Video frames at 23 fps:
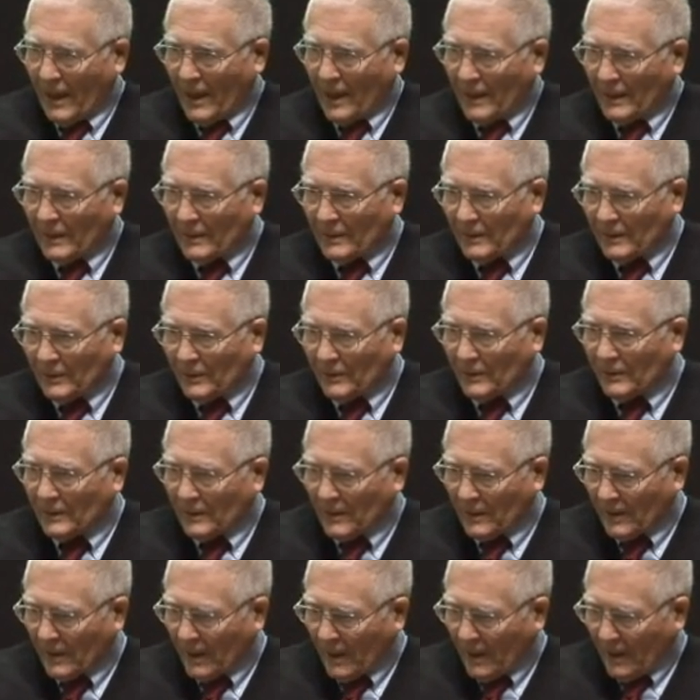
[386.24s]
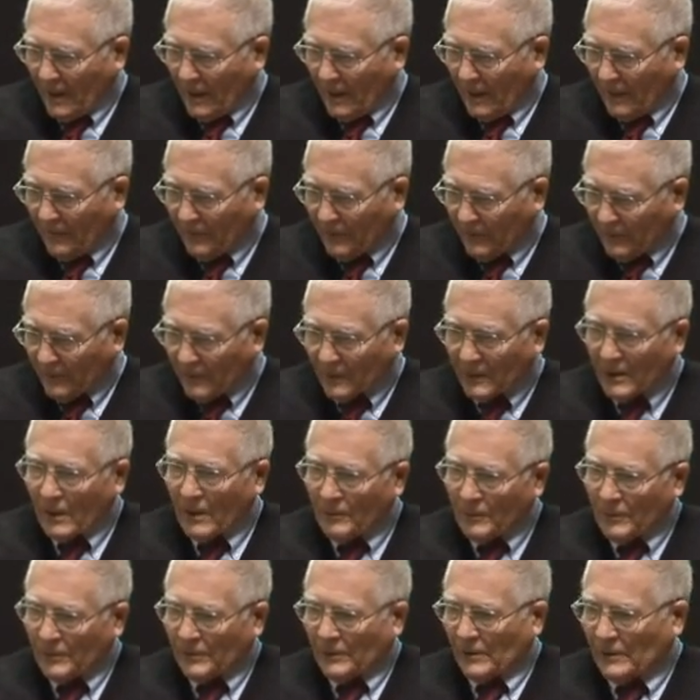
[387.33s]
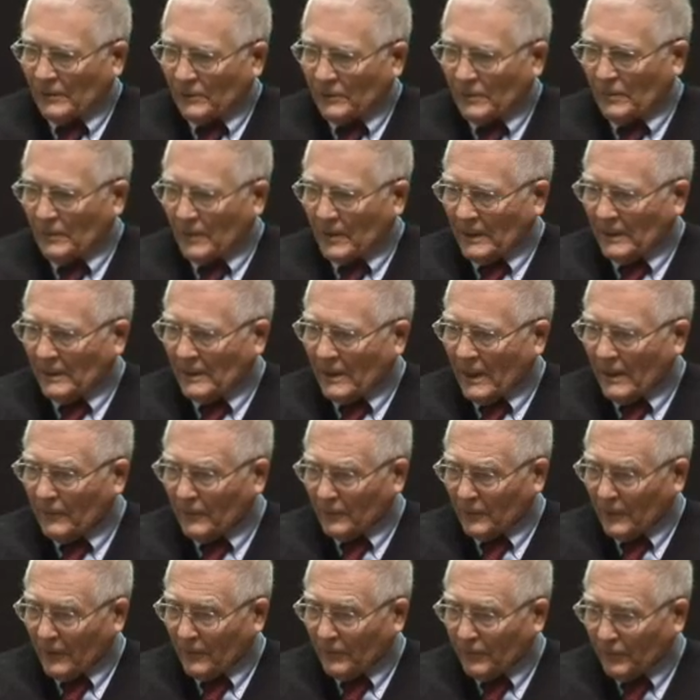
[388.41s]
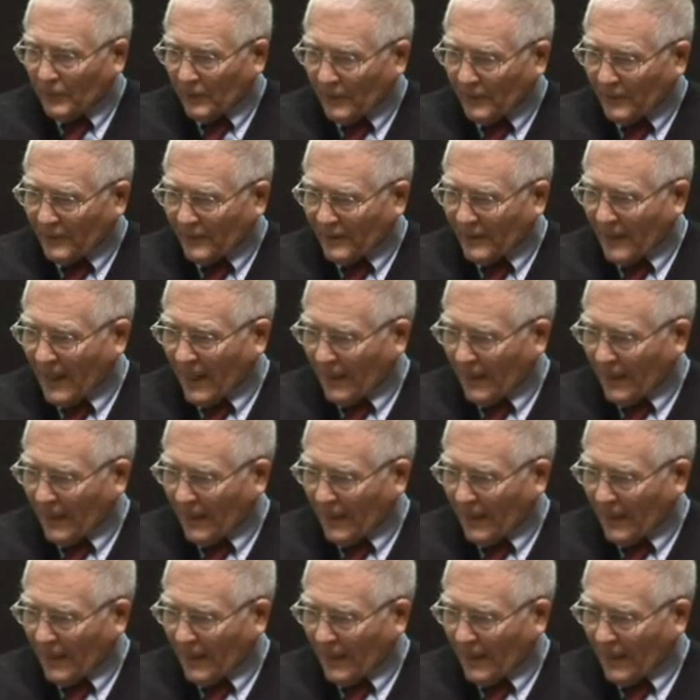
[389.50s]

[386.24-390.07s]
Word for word: And if the composition had been different,